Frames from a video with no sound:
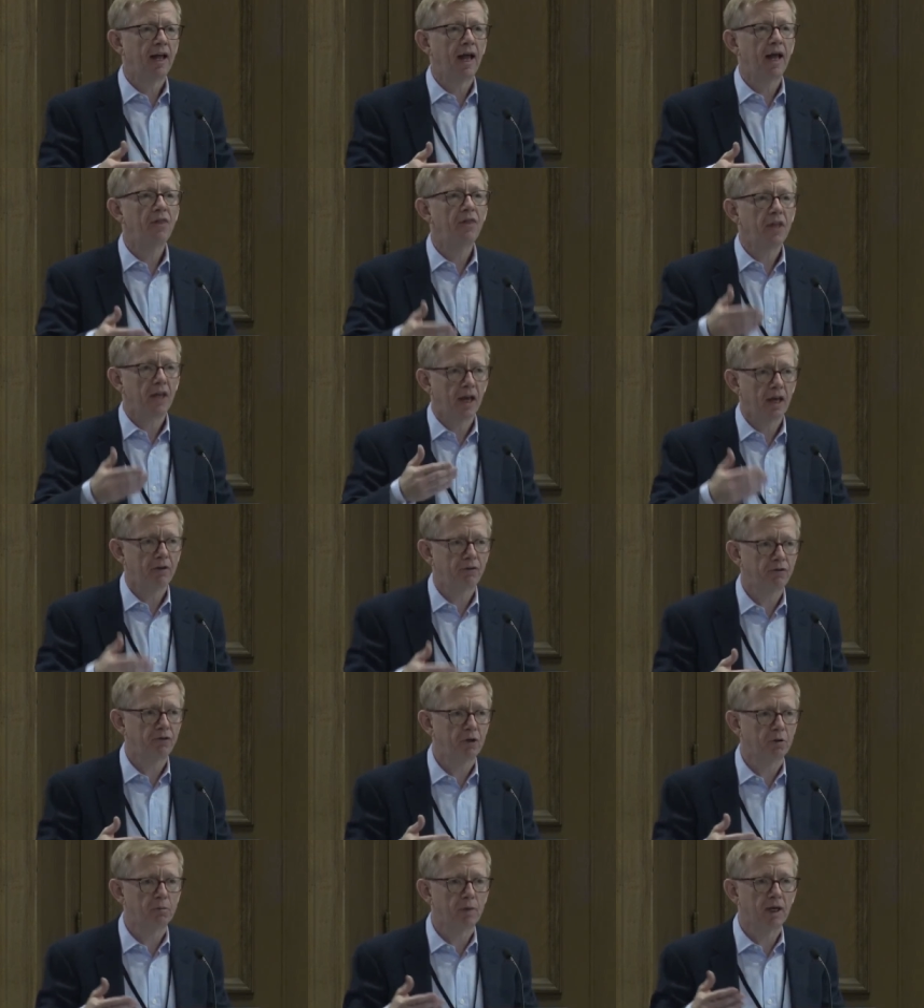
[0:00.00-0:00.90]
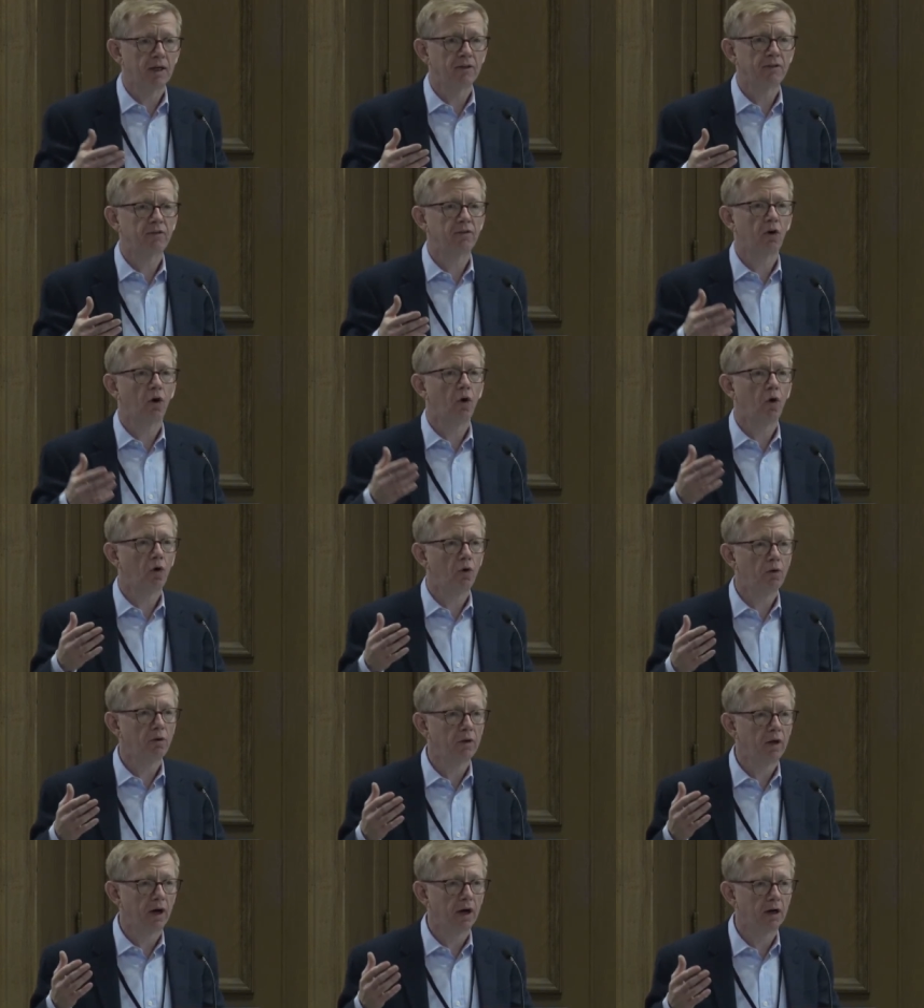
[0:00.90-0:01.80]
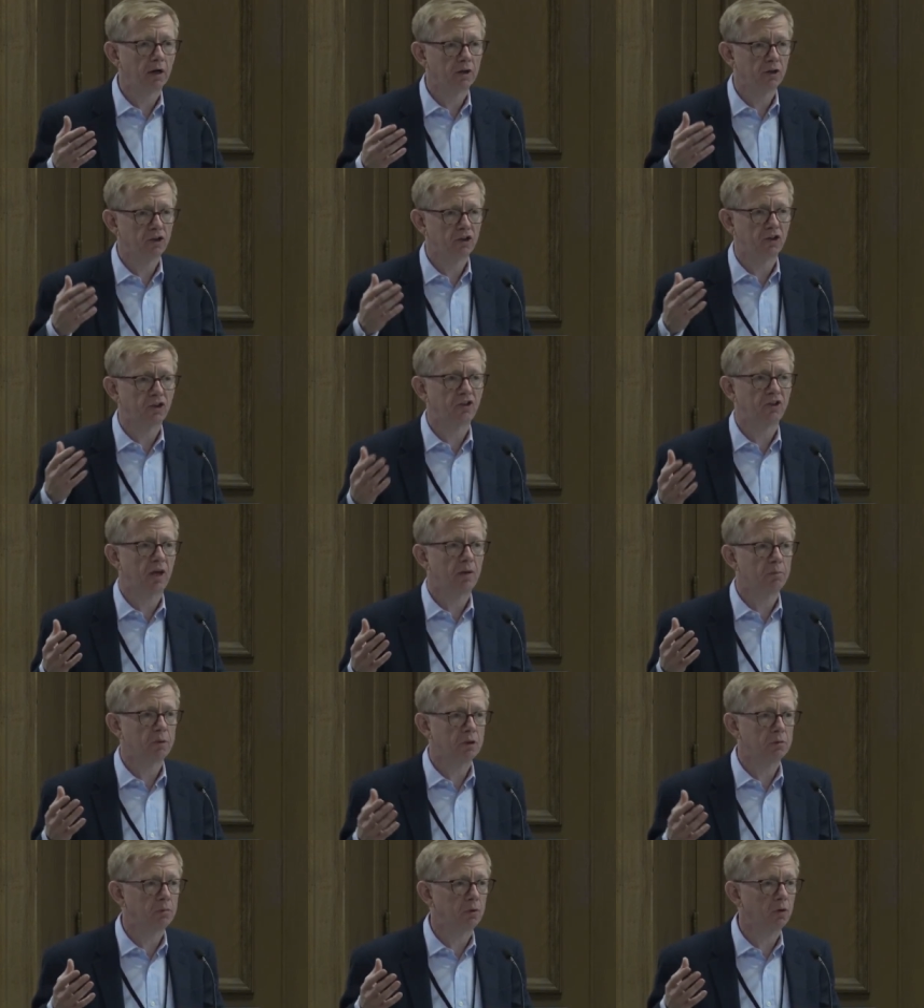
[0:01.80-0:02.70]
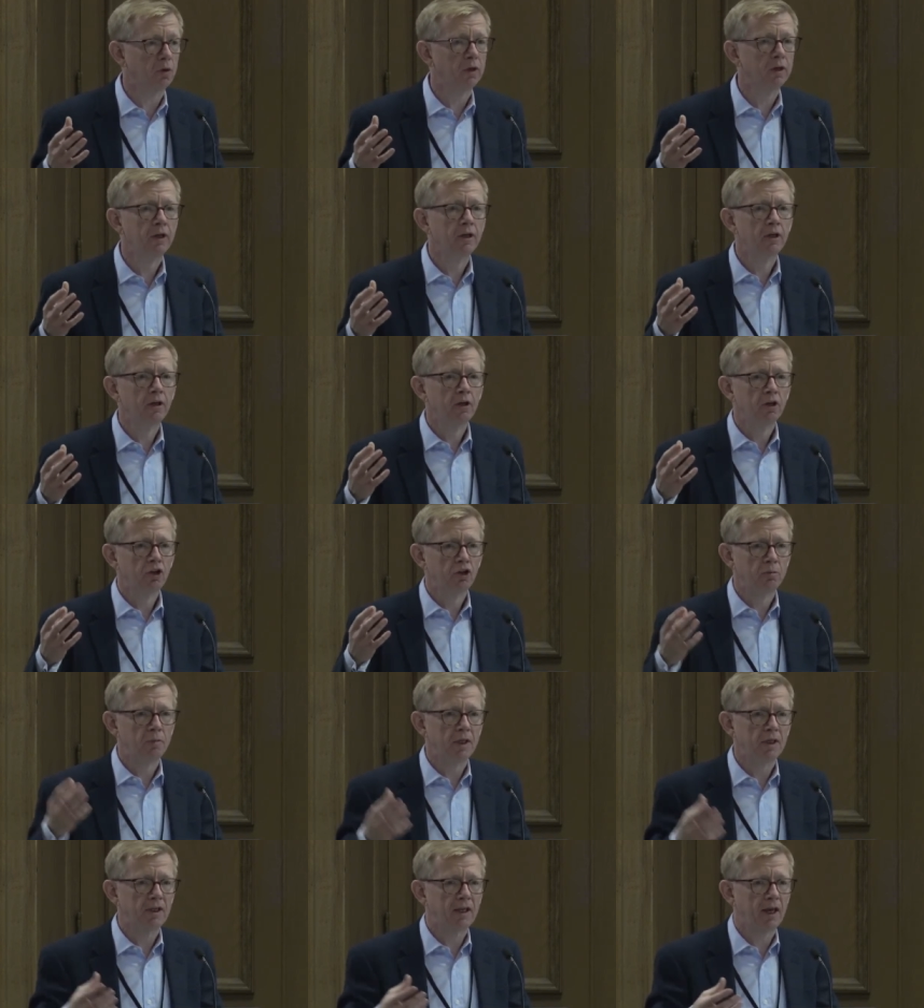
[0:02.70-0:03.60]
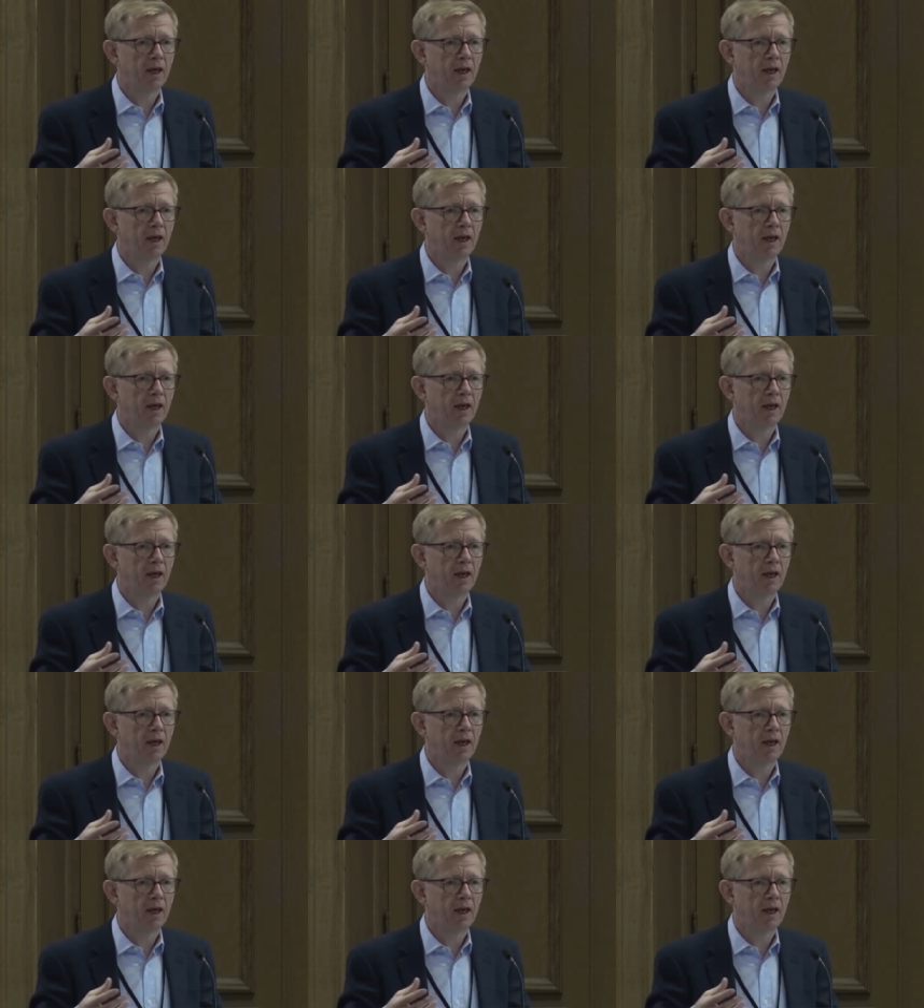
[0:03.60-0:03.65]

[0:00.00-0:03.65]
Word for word: and the aftermath all are susceptible to being